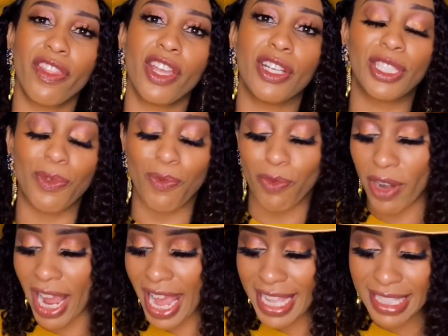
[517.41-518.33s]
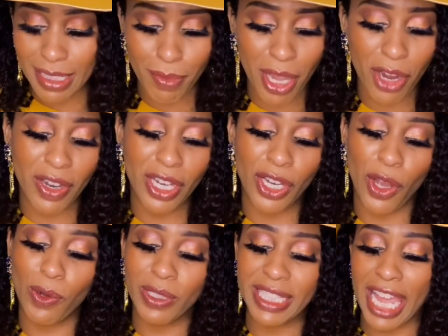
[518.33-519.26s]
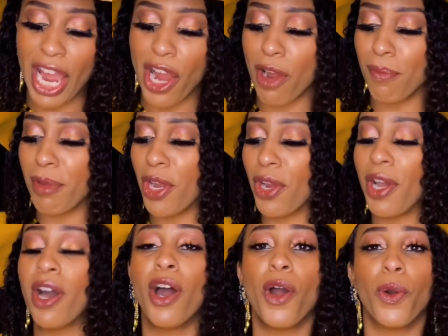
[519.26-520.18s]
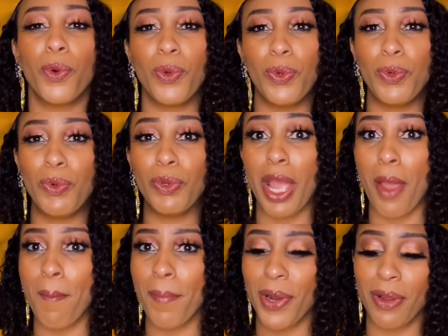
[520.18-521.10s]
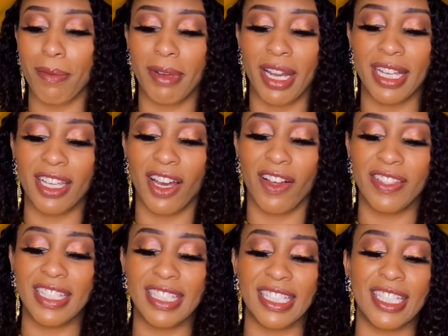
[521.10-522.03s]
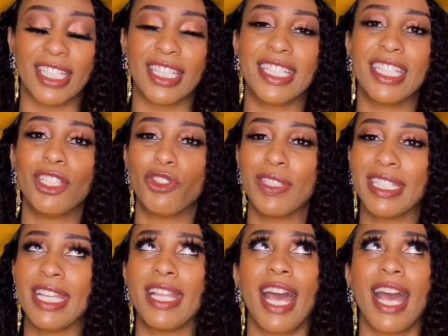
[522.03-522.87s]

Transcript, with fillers: There's some raspberry notes, caramel, oud, and bergamot. Y'all, this is citrusy.